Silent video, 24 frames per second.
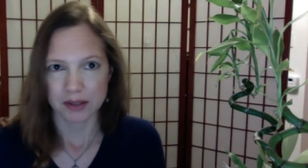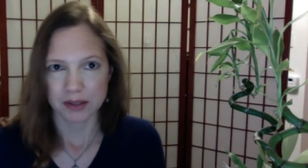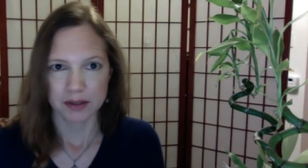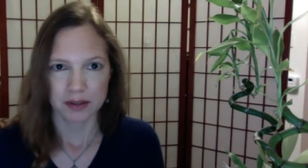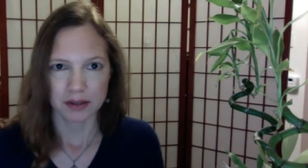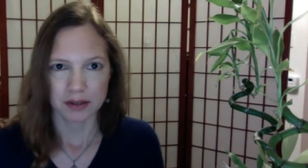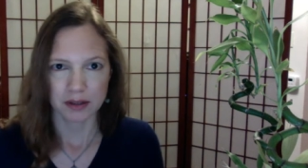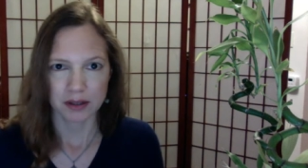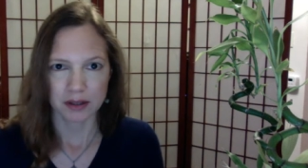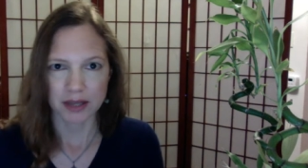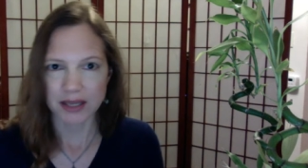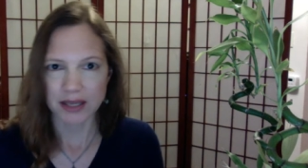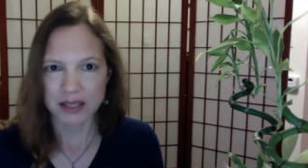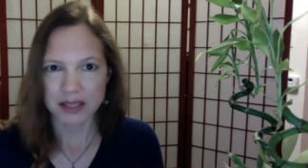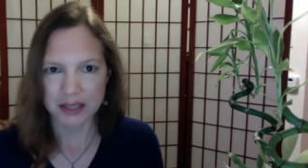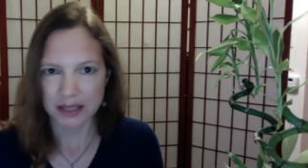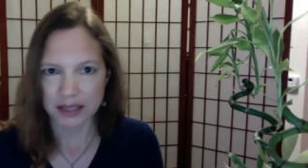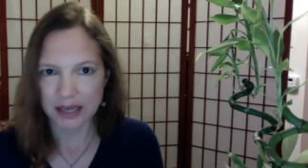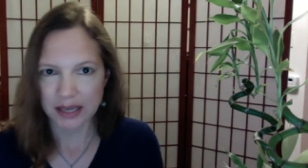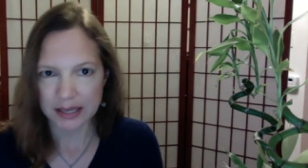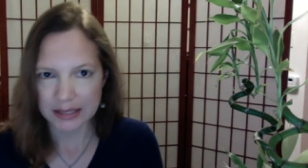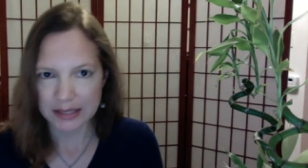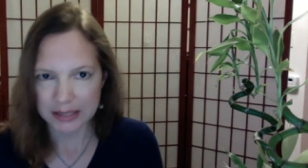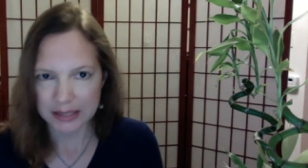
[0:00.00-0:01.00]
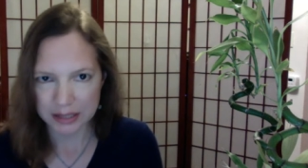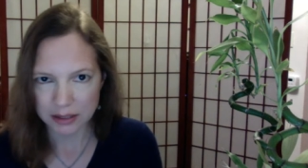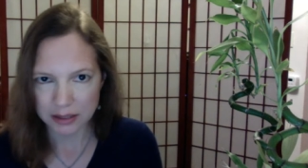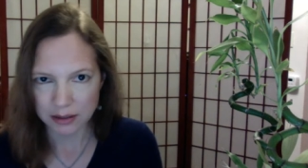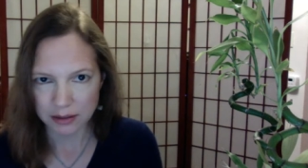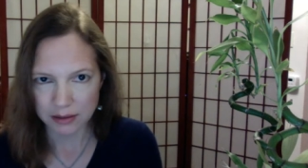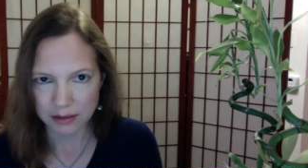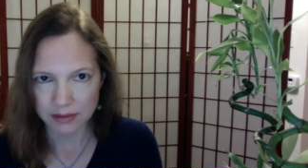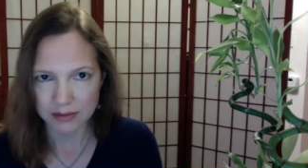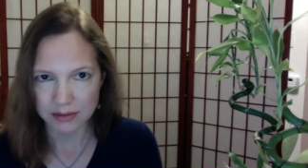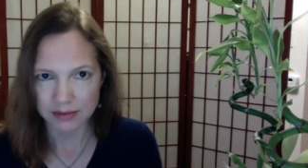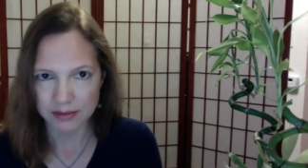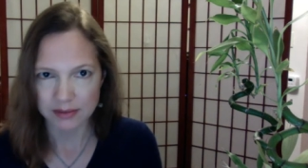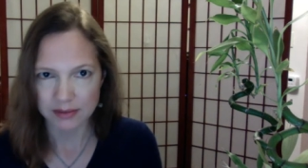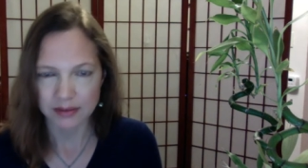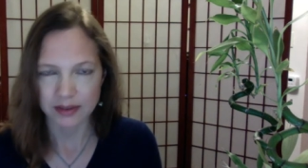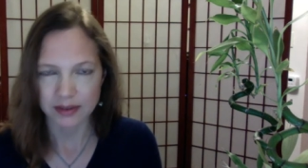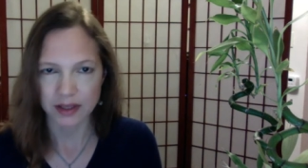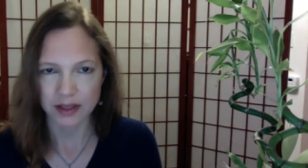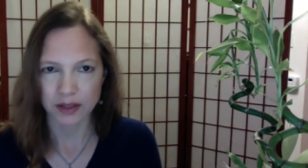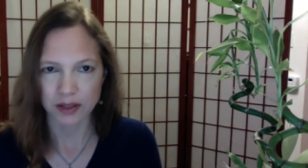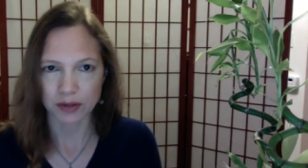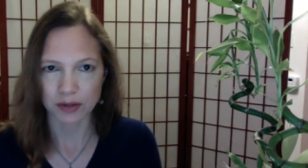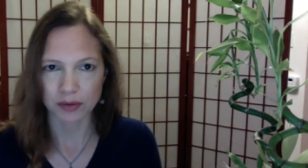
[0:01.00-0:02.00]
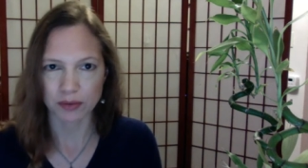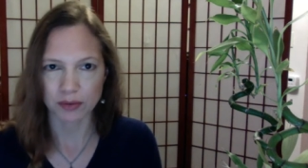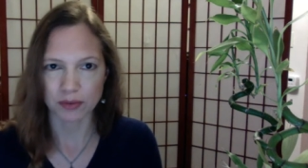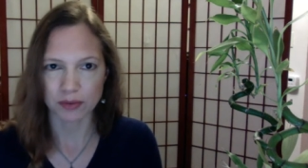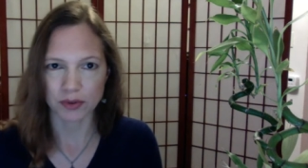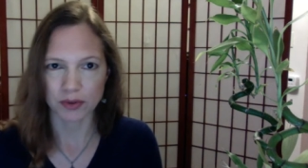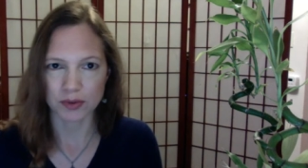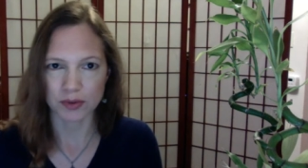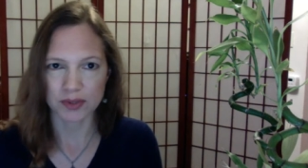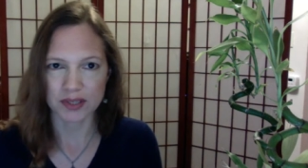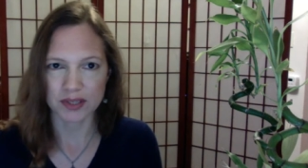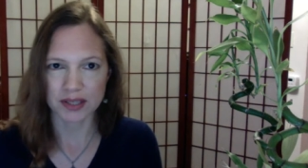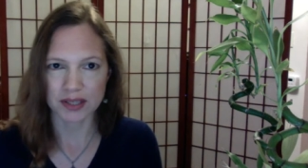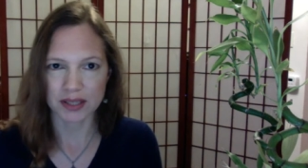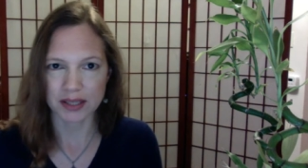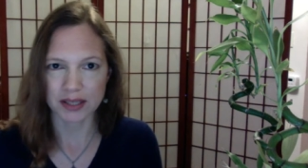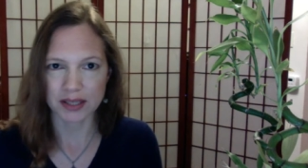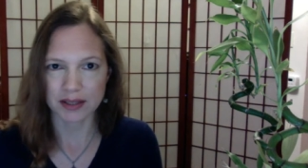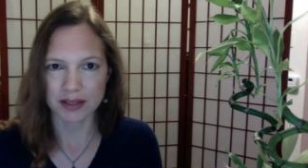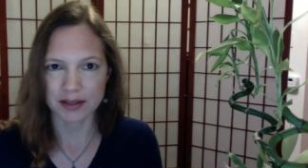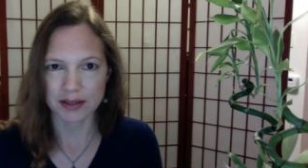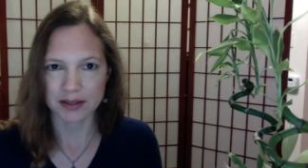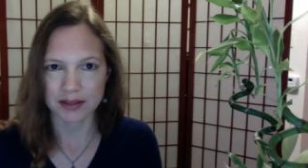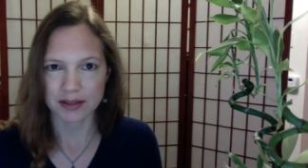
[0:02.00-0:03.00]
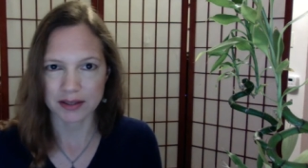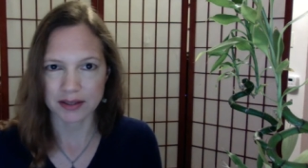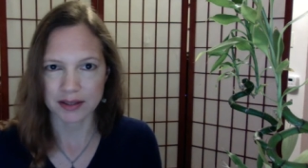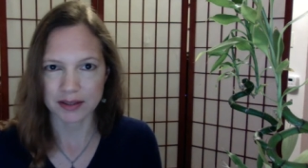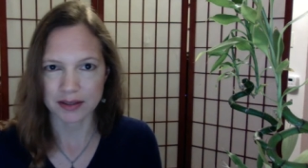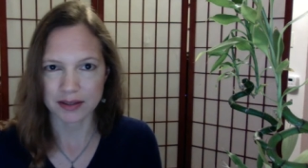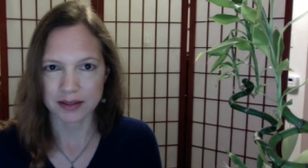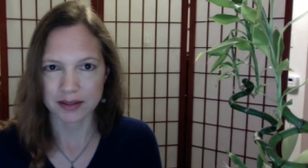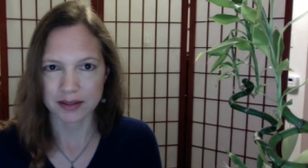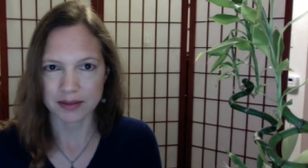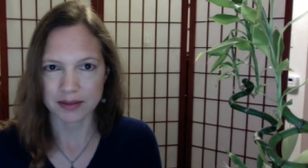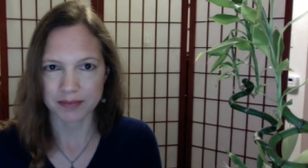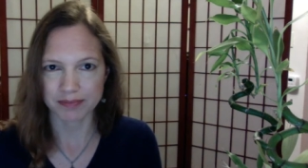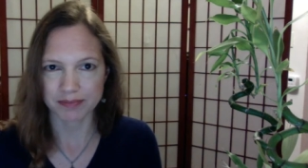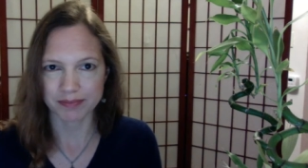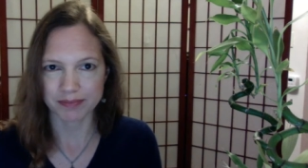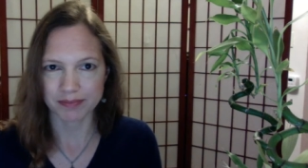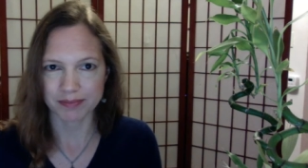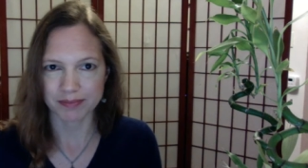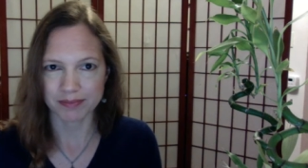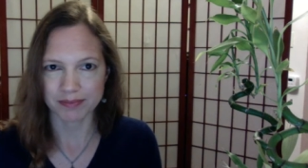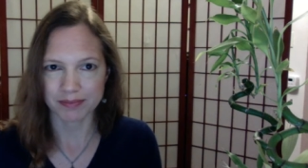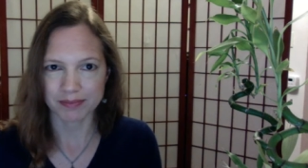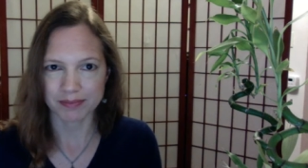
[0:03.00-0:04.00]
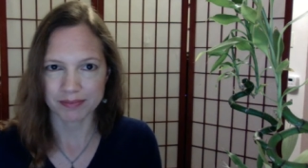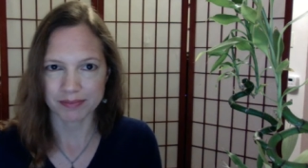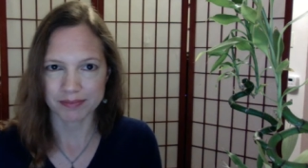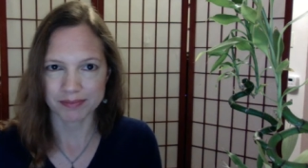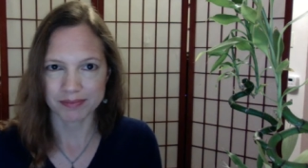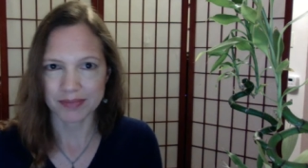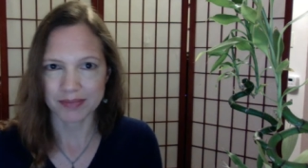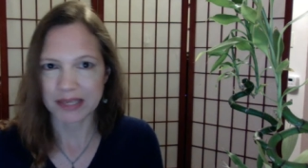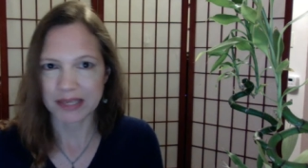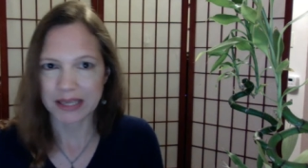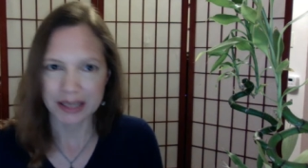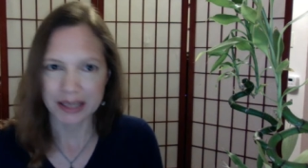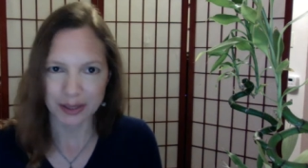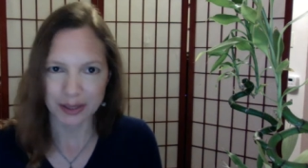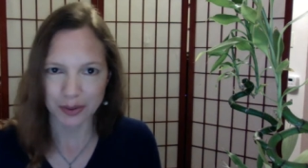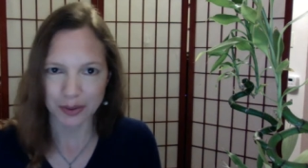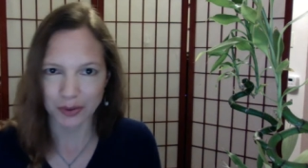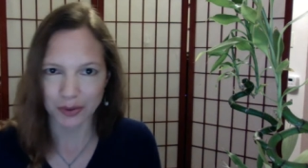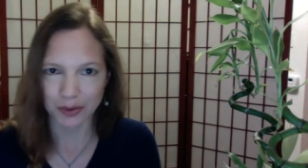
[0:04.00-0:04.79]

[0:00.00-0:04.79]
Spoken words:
less than ideal, that you see as needing a little